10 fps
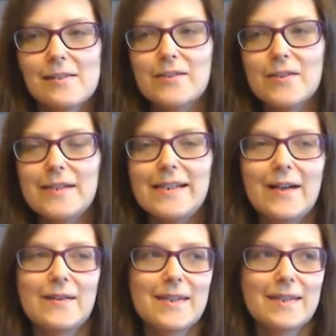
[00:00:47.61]
joining
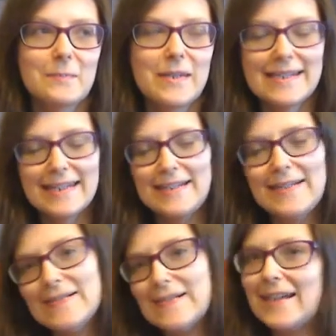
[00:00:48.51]
on to the bits I
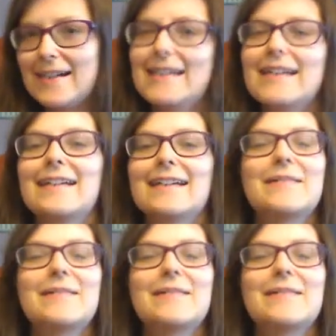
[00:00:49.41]
do like.